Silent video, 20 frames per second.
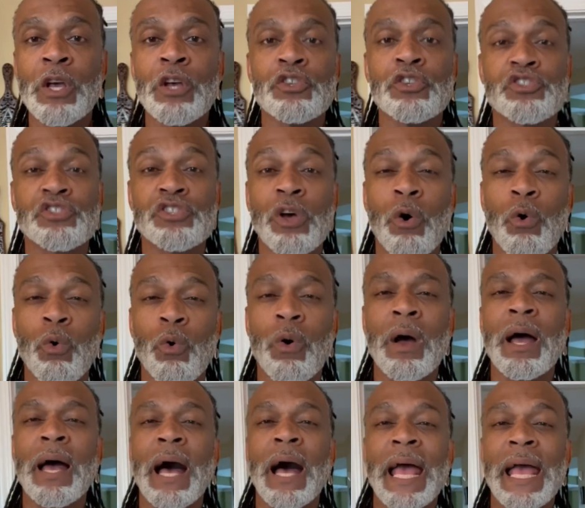So
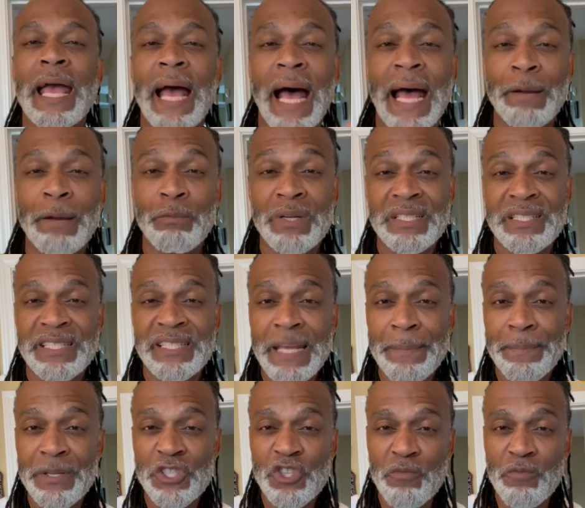I went
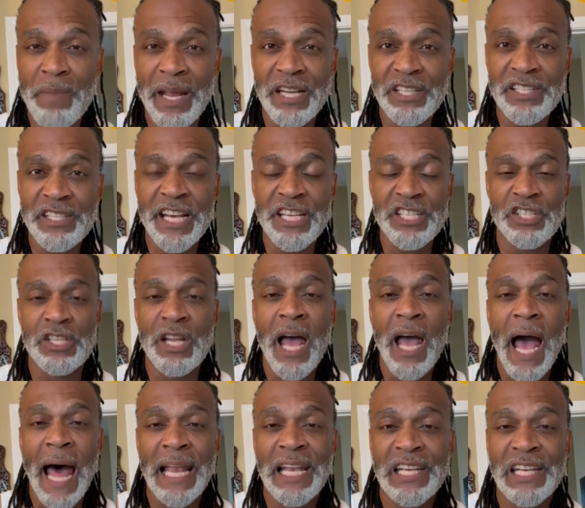deep into meditation.
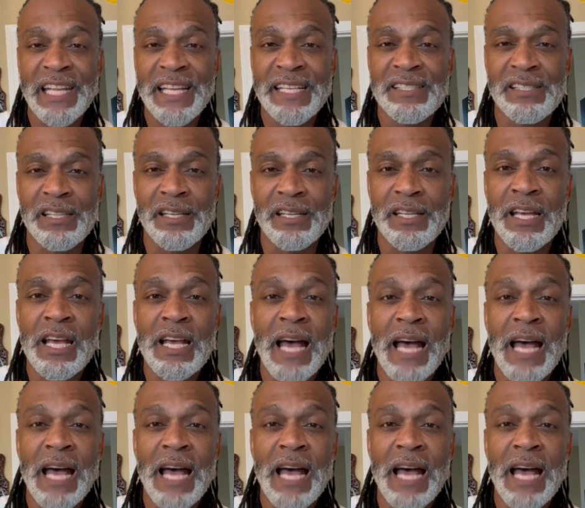I listened.